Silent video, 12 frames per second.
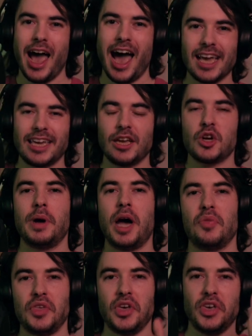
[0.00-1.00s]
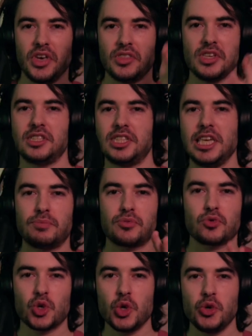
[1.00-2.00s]
I care about the
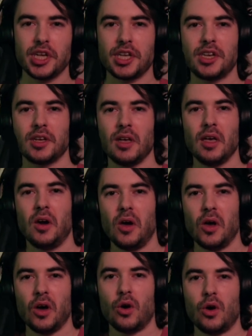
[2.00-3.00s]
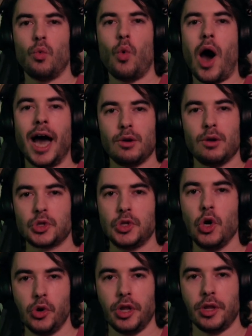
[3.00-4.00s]
deep-rooted, why we're
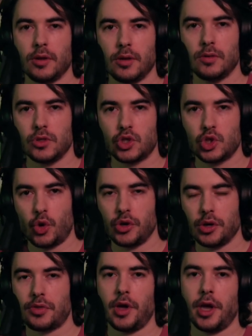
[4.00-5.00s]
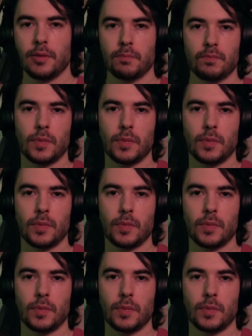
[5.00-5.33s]
doing it sort of thing,